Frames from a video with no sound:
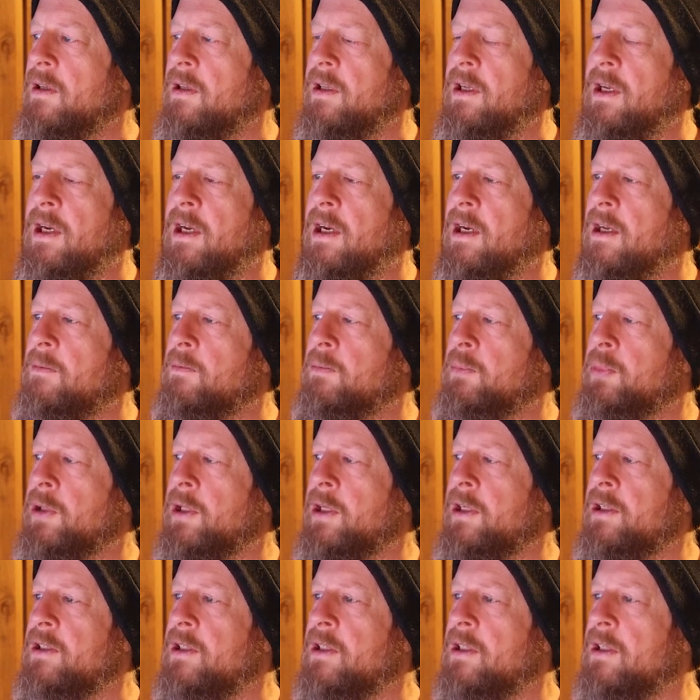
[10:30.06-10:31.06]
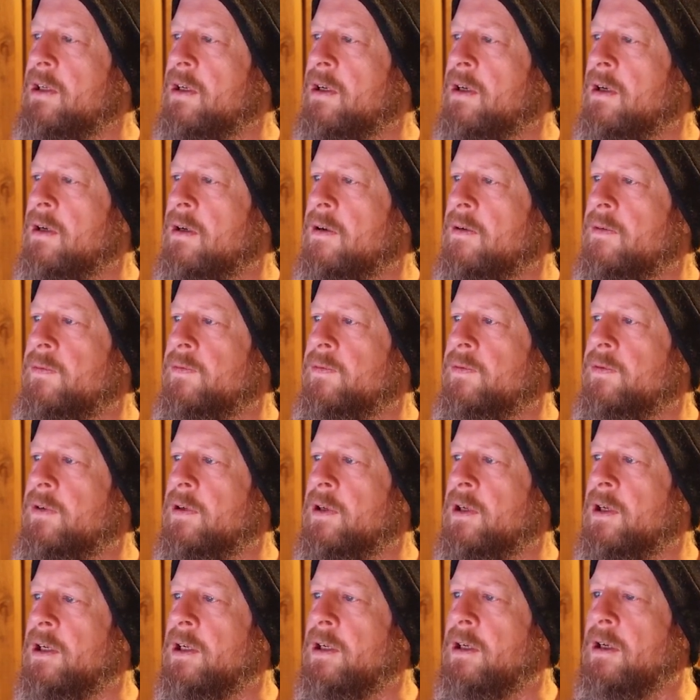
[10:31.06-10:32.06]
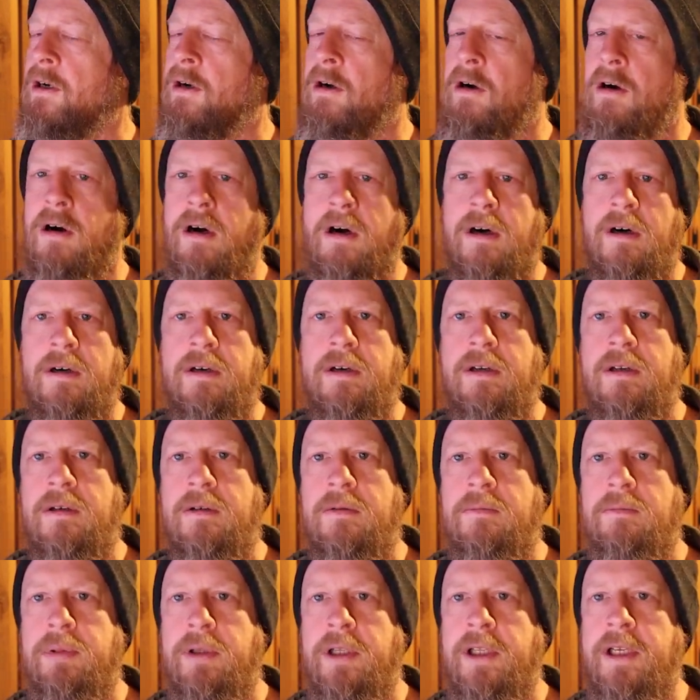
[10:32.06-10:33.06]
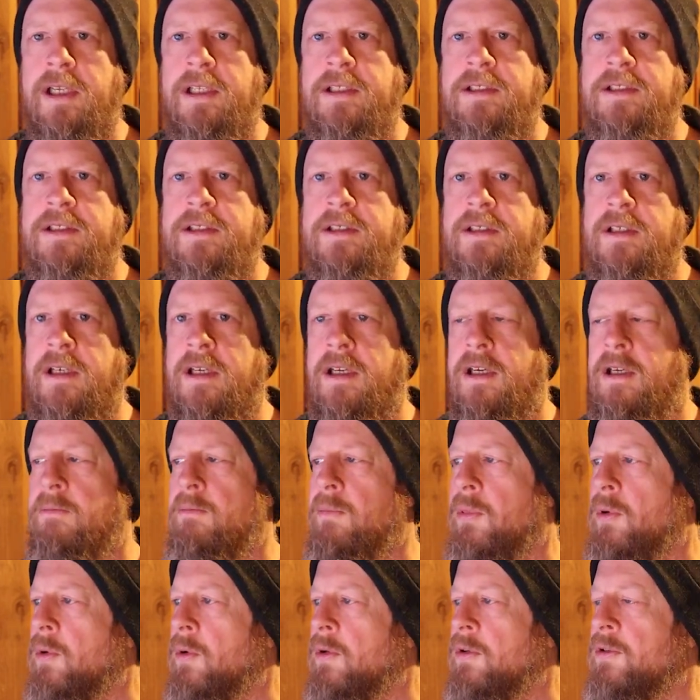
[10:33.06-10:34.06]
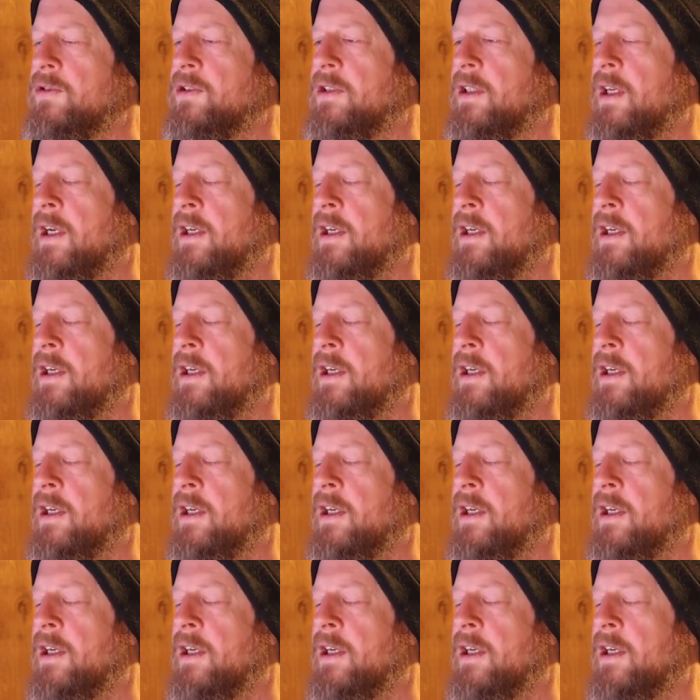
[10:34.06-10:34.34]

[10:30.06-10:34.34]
had plenty of hard plates and bowls,